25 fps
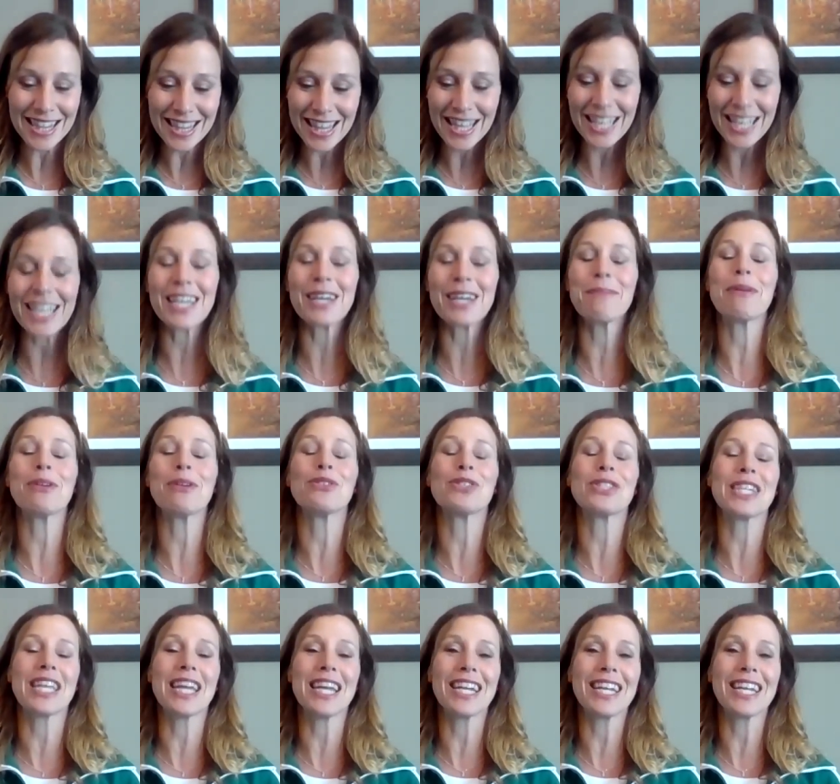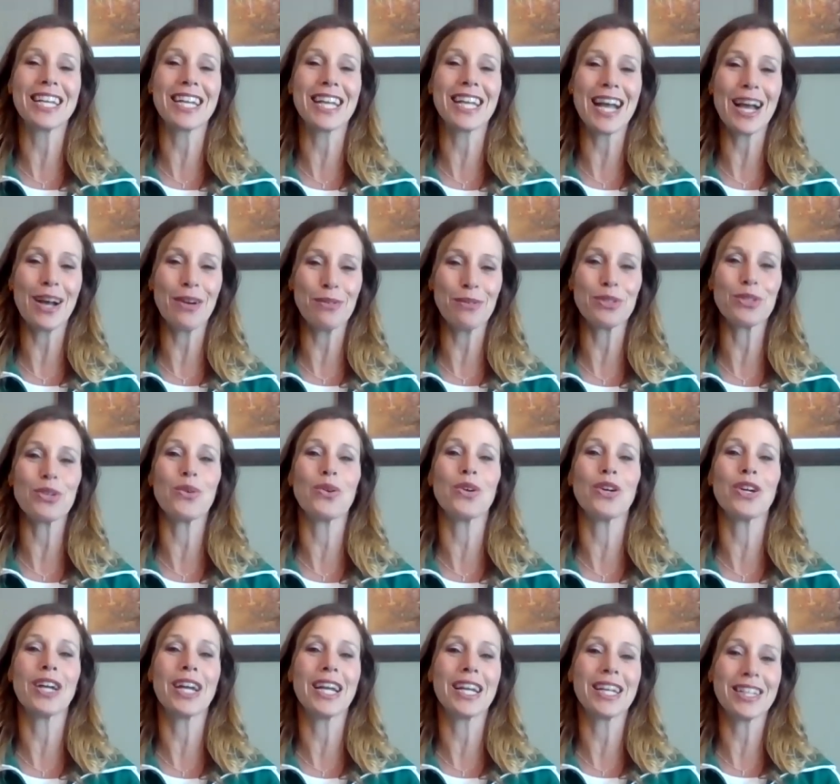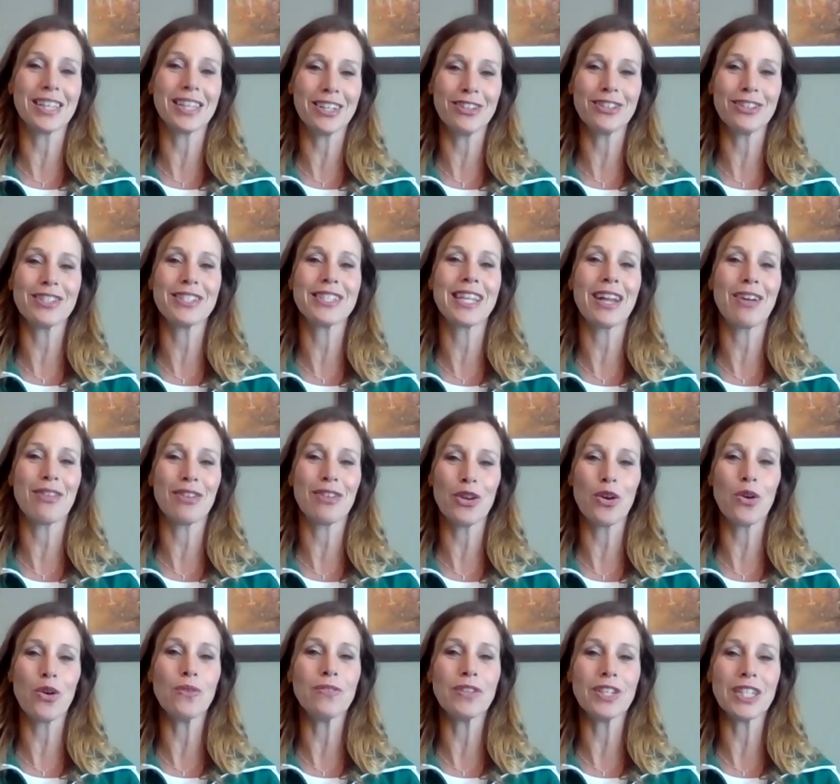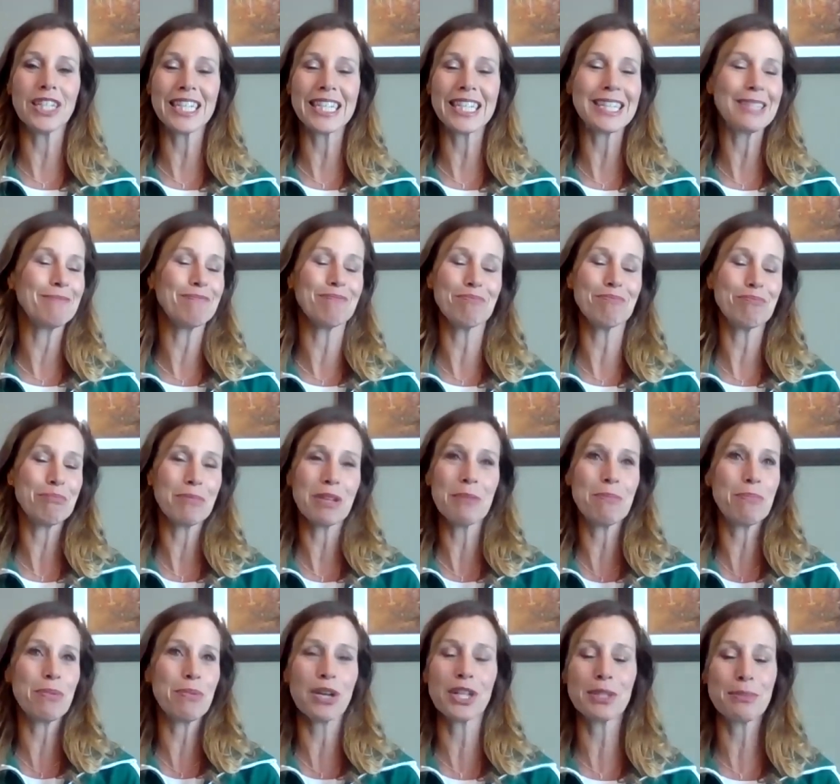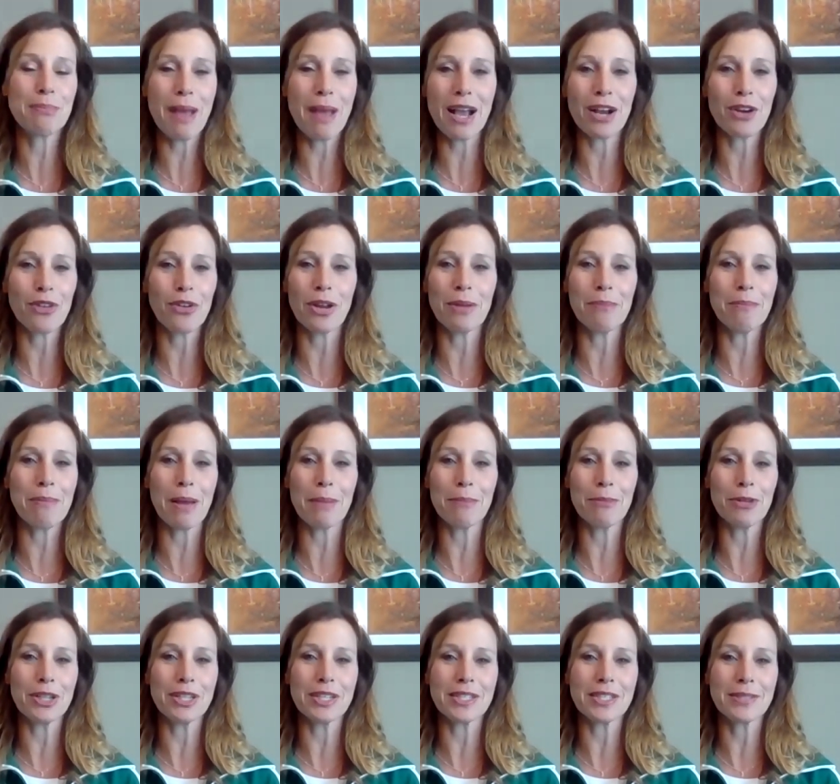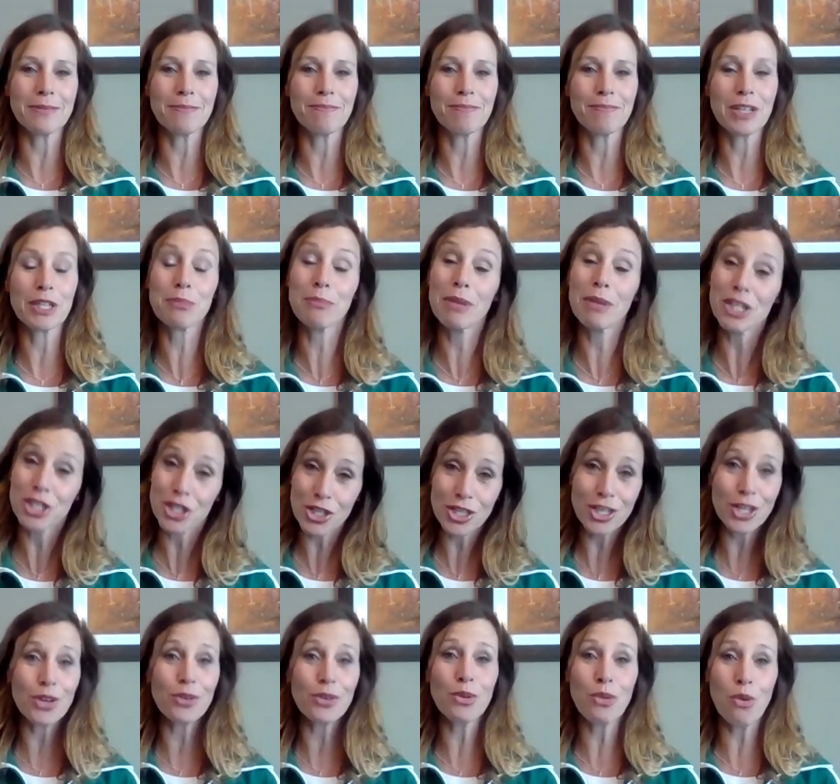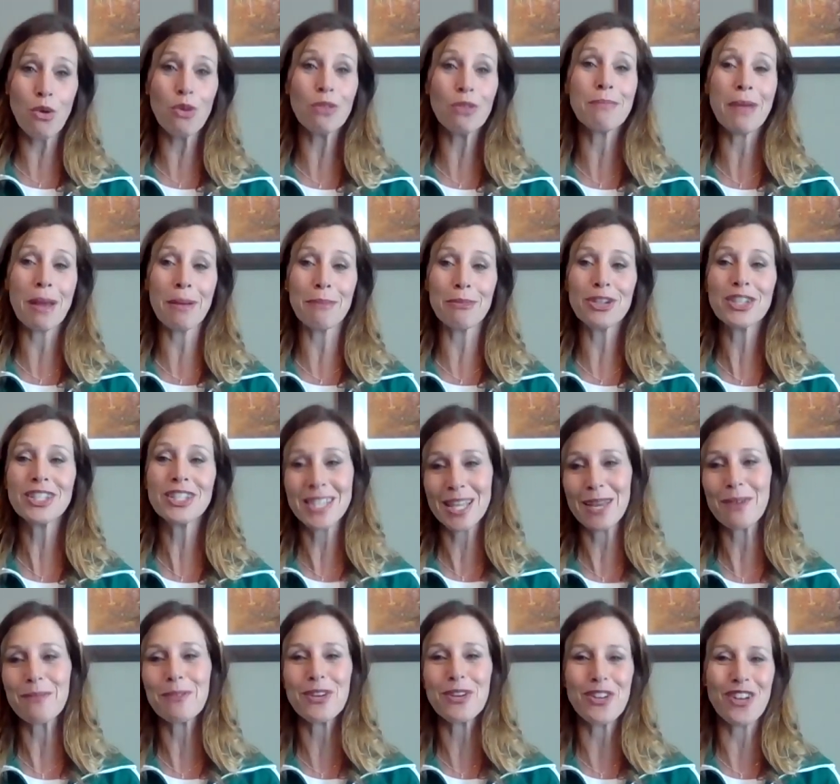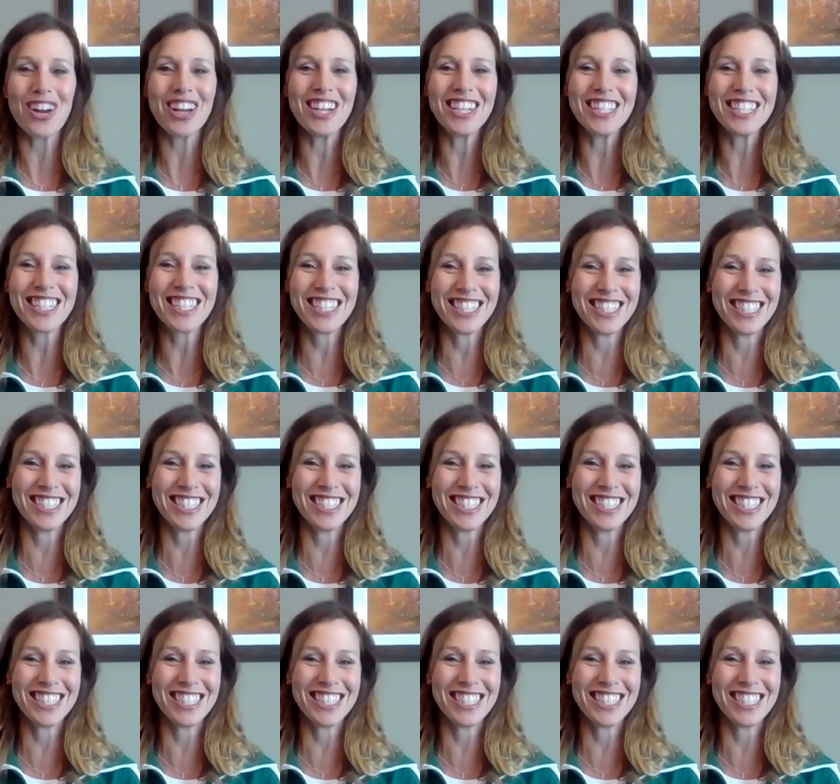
think about skating outdoor at Clarence Downey Oval, and it brings back great memories. As much as they were cold memories, they were great.